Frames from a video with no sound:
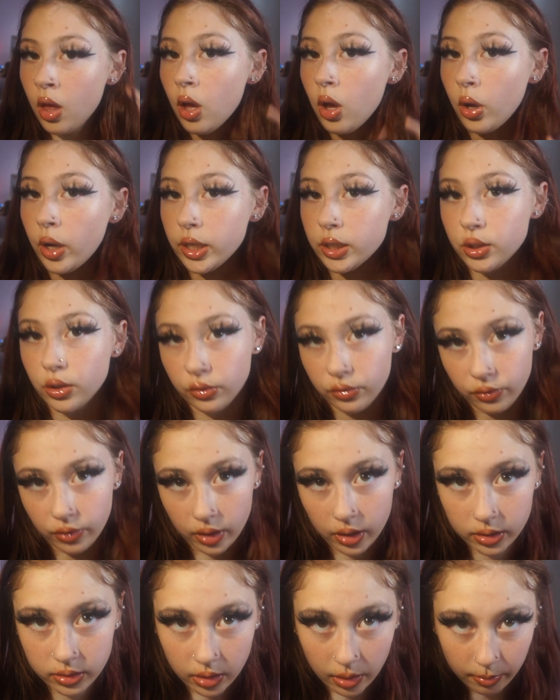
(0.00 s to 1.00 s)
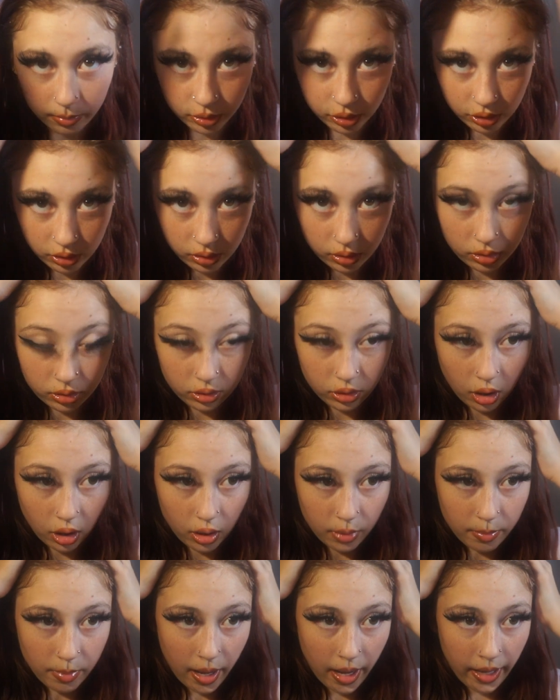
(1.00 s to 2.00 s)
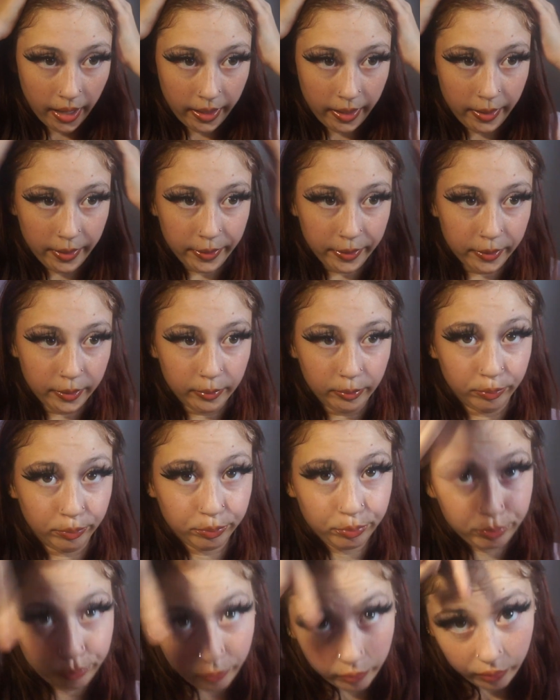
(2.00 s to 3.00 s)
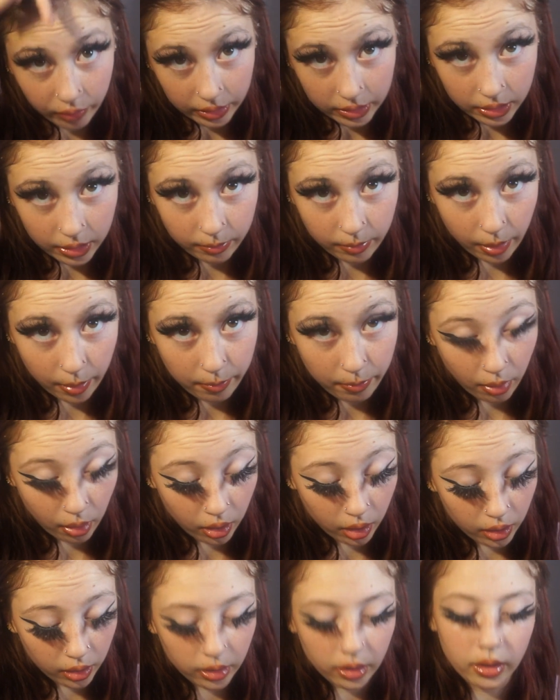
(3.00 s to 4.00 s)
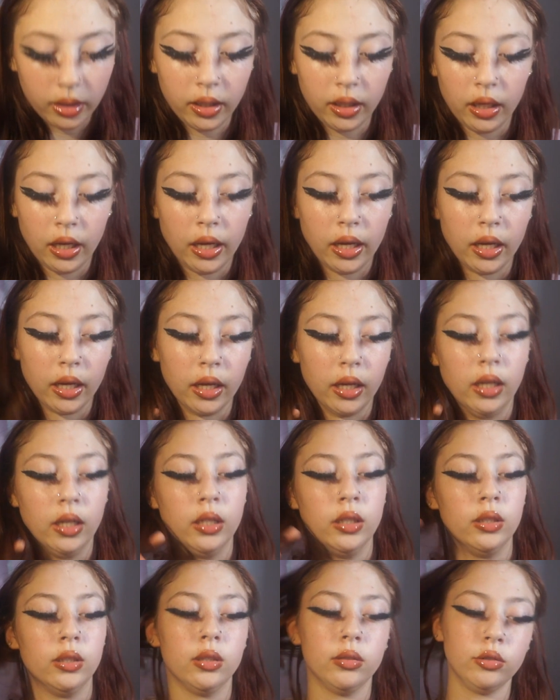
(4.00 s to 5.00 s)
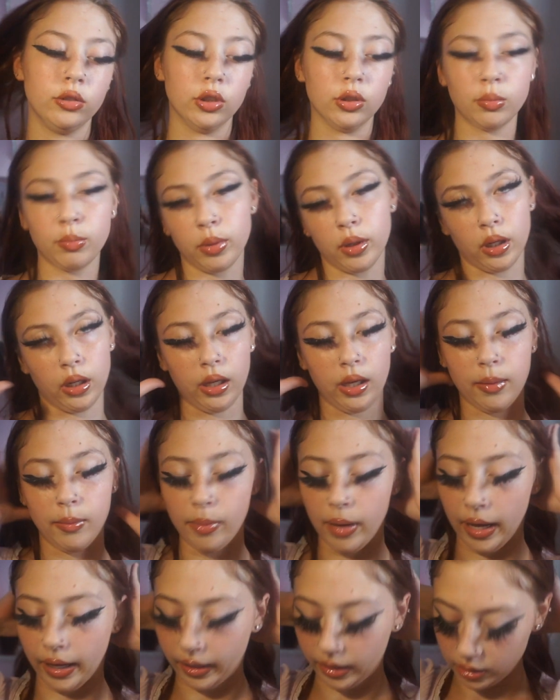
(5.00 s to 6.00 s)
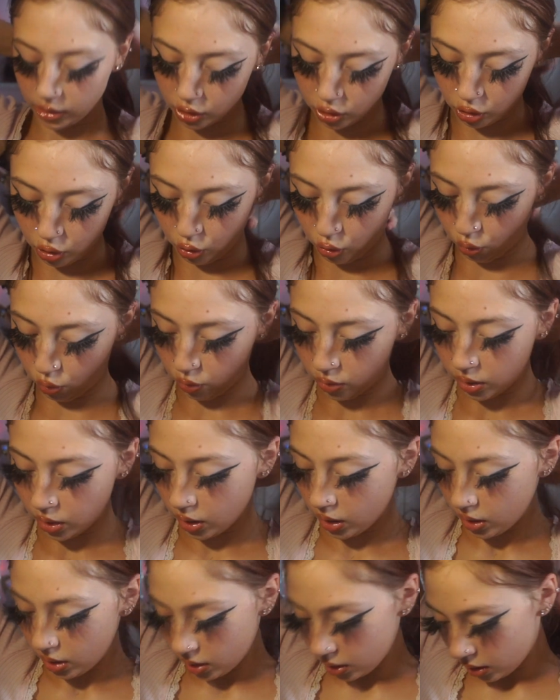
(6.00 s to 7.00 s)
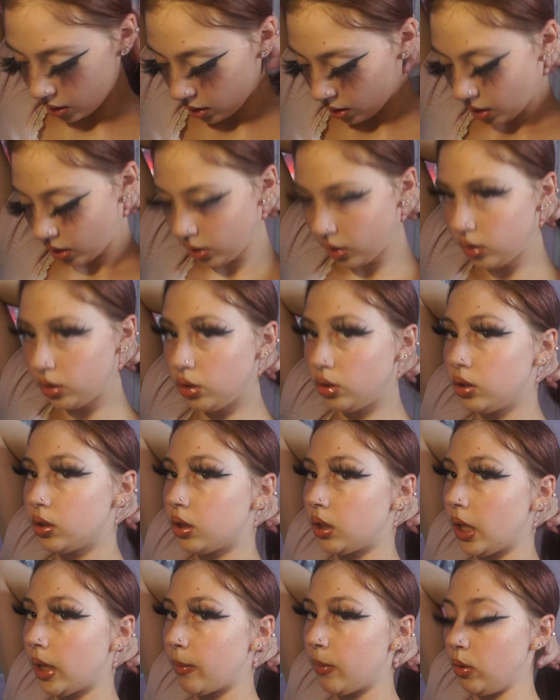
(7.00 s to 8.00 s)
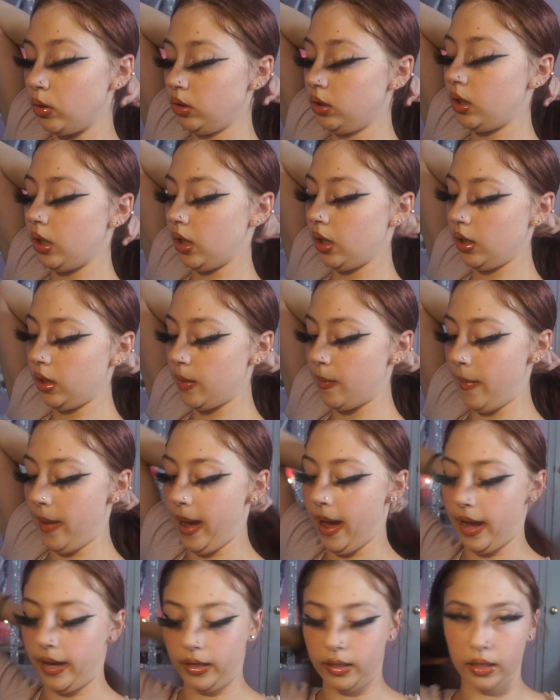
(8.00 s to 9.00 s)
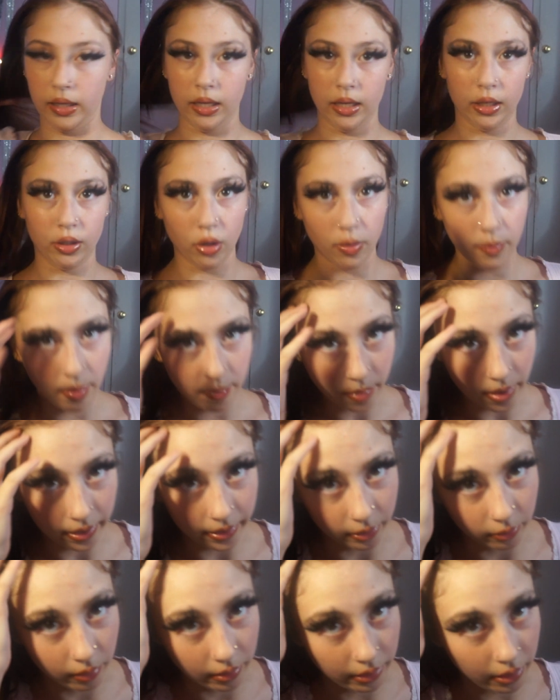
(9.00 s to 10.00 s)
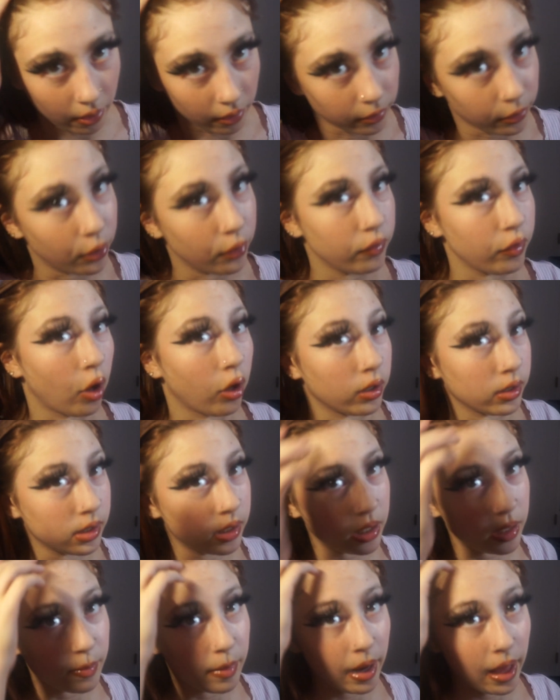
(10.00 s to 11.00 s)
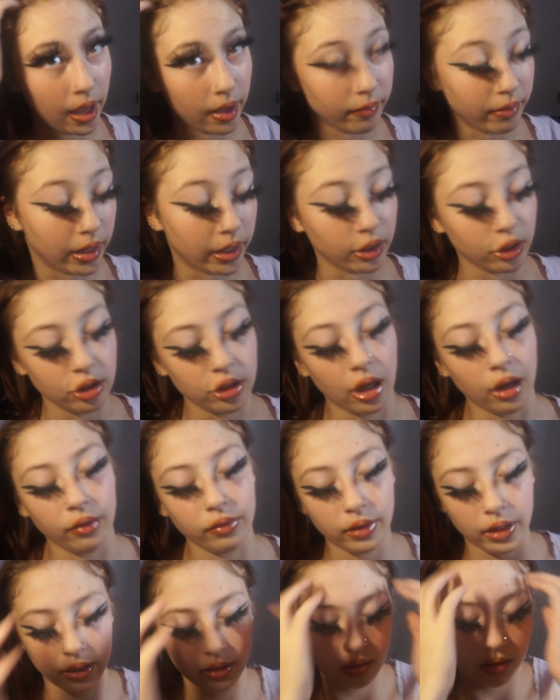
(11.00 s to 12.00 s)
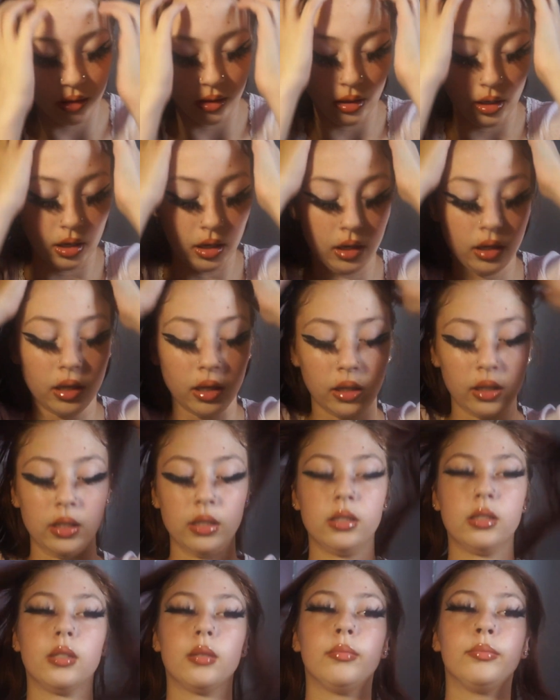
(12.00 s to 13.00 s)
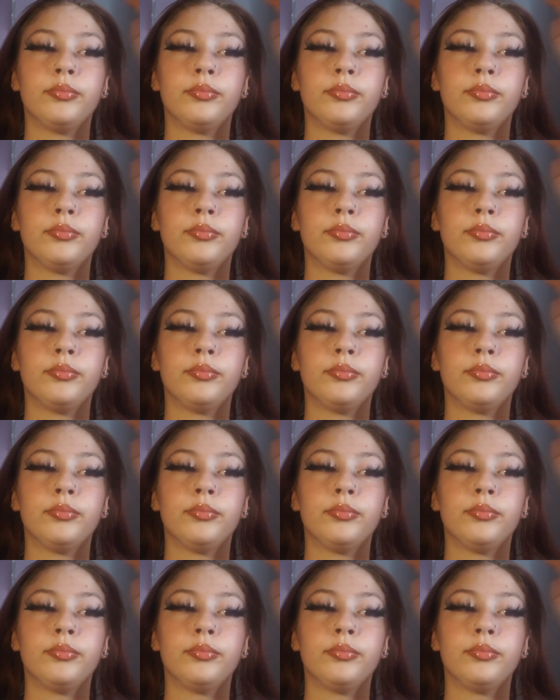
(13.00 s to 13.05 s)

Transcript: Okay, so first I'm gonna just start by fixing my part and just putting it back into a little slick ponytail in the back. And don't mind my hair right now, I don't know if y'all can see, but I have like gel flakes in there because